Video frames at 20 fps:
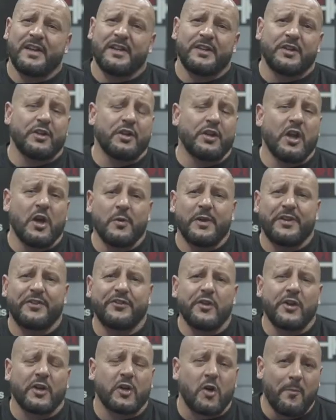You know, it's
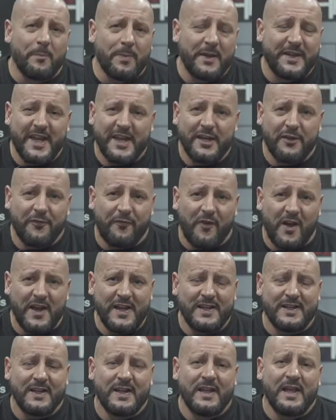not a complicated fight.